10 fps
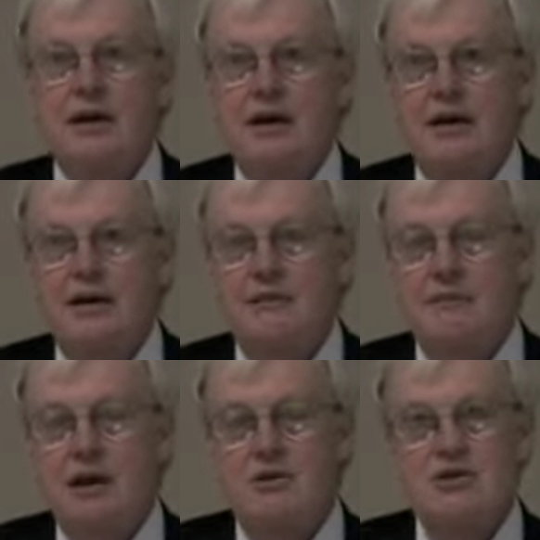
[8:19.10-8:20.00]

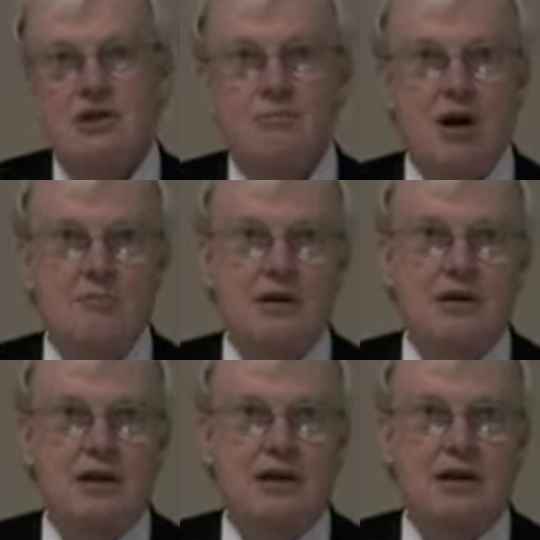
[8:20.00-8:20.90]
uh, Energy
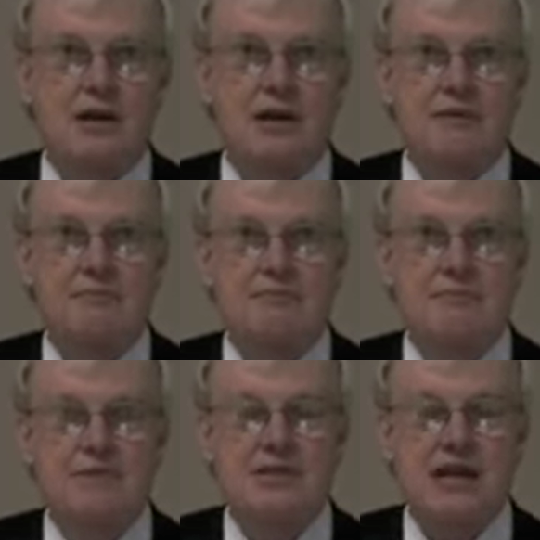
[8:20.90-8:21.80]
Department in uh,
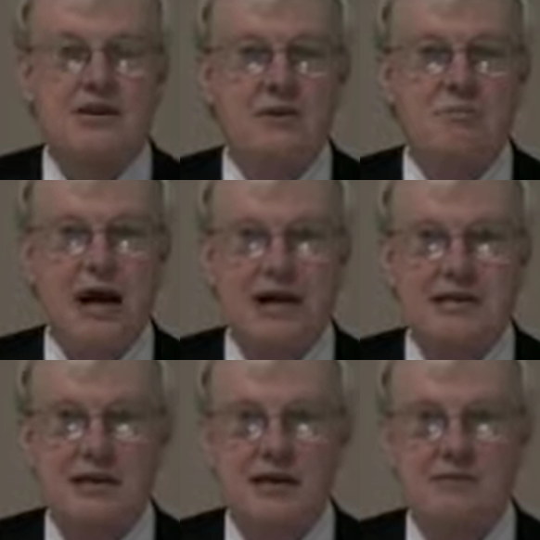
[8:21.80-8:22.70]
state of
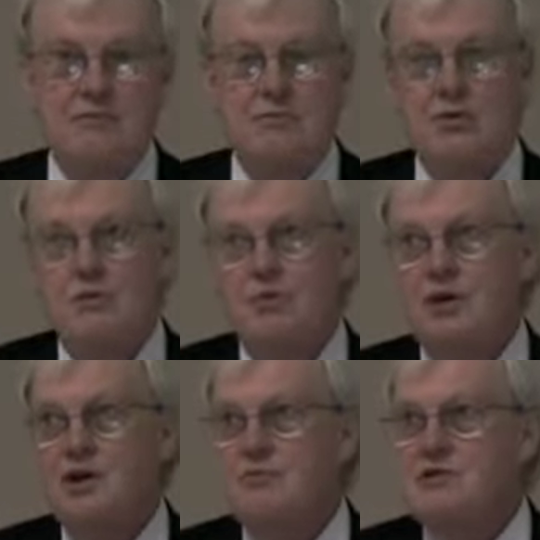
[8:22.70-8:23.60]
Nebraska. We're
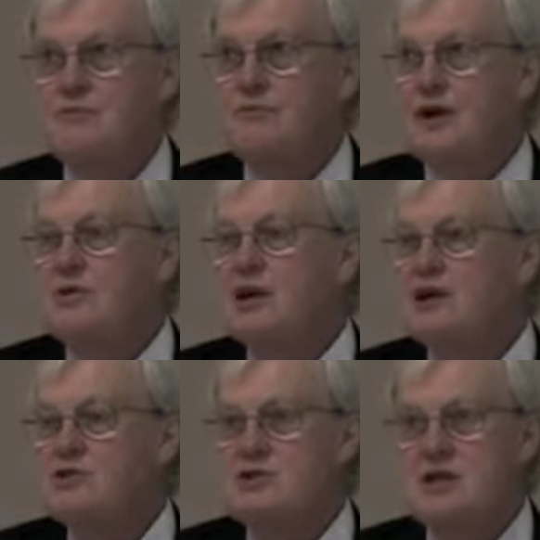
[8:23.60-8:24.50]
working with some federal
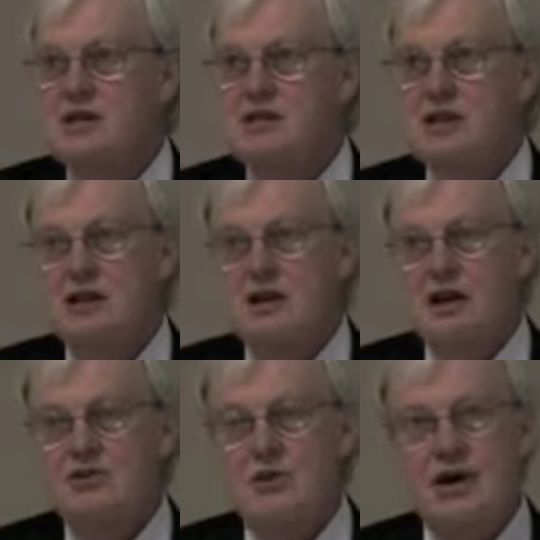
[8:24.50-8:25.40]
agencies
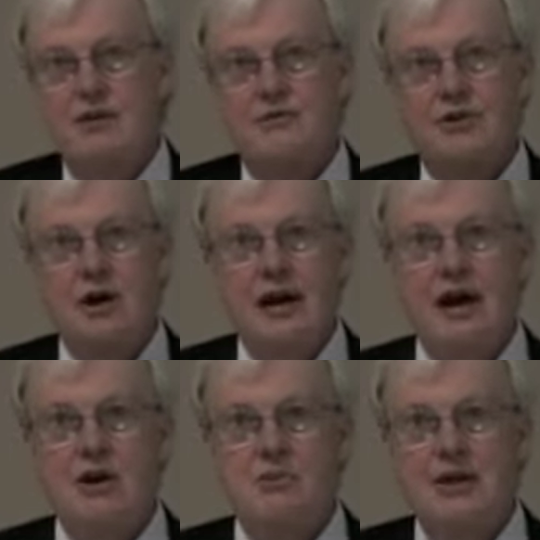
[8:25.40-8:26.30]
and trying to figure out
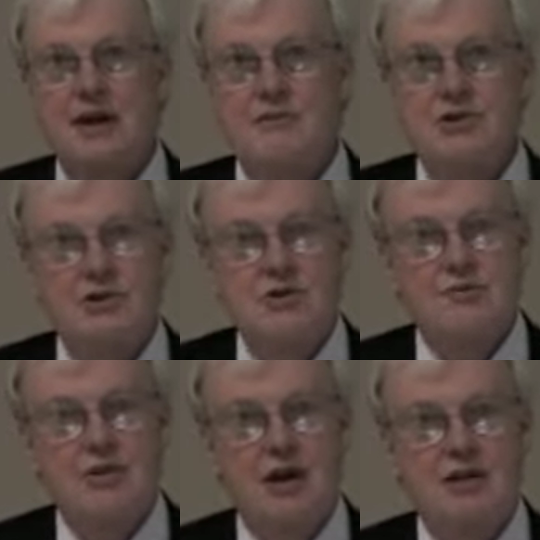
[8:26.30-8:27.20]
how can we leverage those
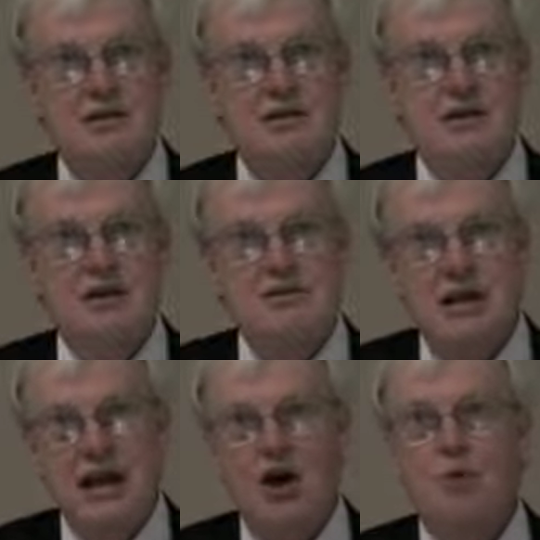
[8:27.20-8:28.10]
funds
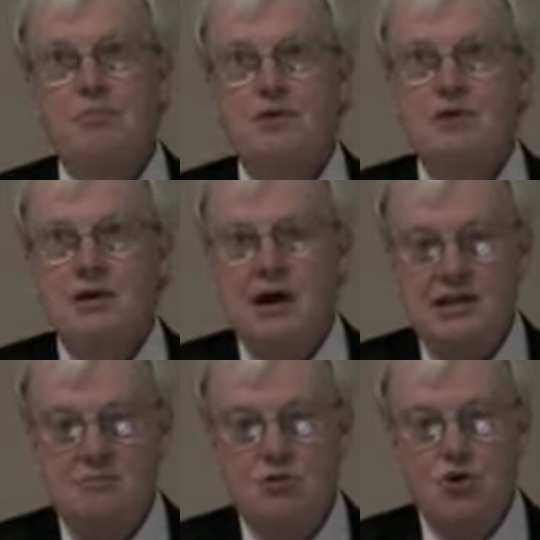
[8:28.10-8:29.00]
to help
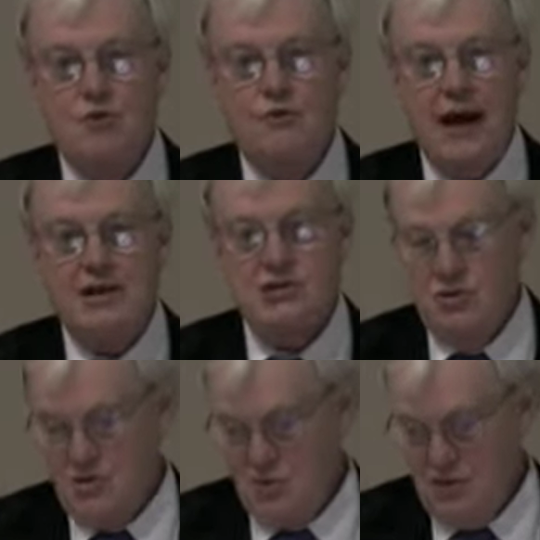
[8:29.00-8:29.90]
us move
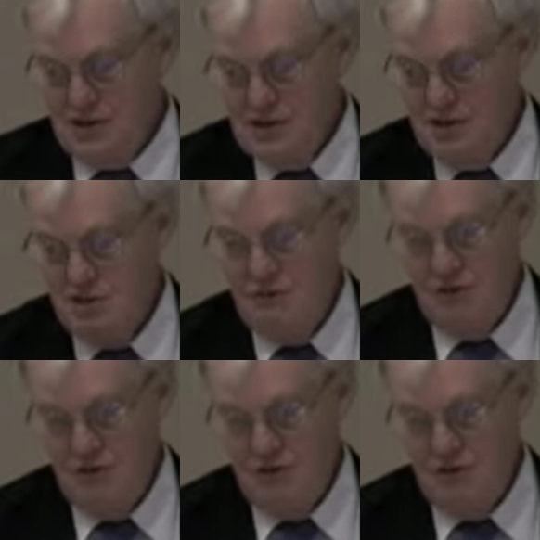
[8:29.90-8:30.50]
faster toward this energy